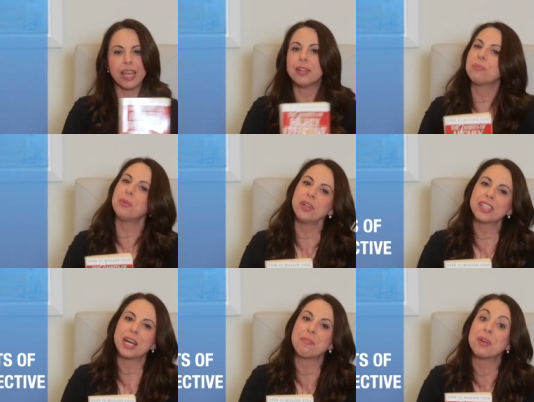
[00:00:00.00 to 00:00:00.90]
And
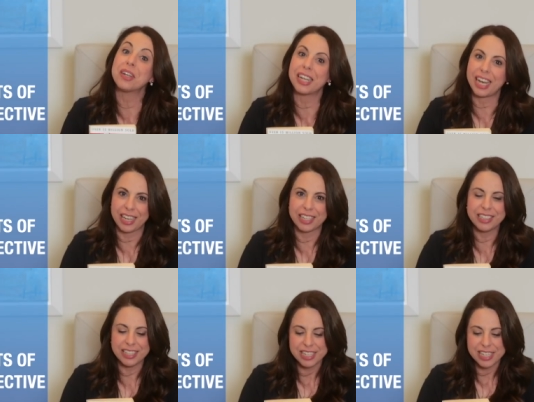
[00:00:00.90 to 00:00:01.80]
book number
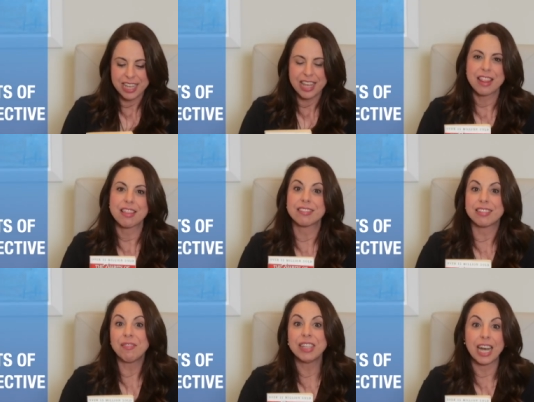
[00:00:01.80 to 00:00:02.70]
nine, The
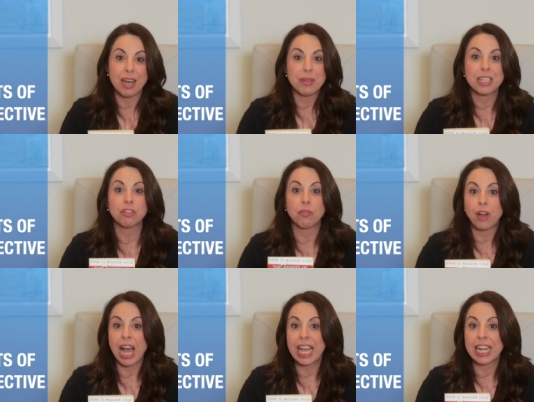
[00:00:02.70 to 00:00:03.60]
Seven Habits of
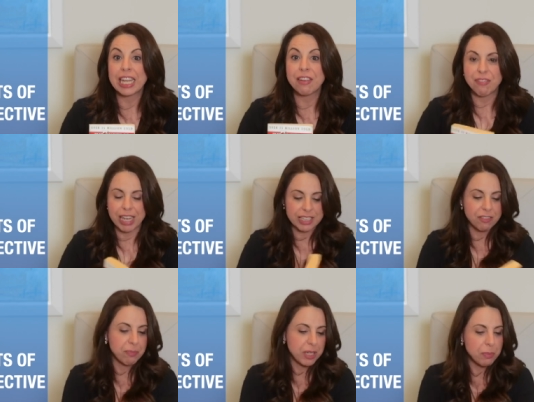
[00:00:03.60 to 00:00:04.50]
Highly
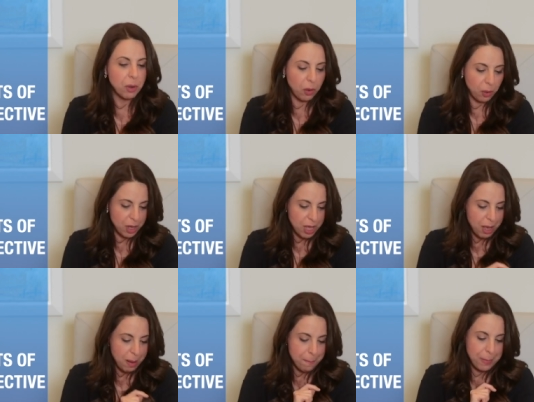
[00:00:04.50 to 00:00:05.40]
Effective People
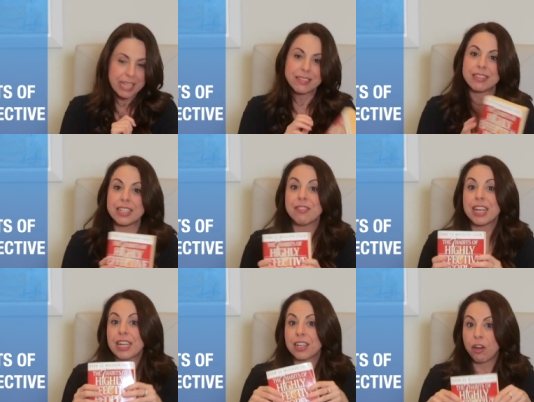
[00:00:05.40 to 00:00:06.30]
by
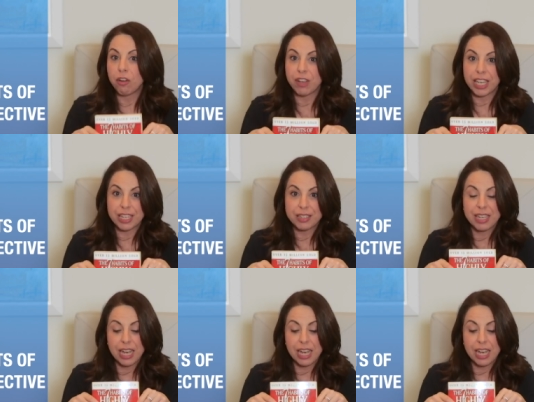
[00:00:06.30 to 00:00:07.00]
Stephen Covey.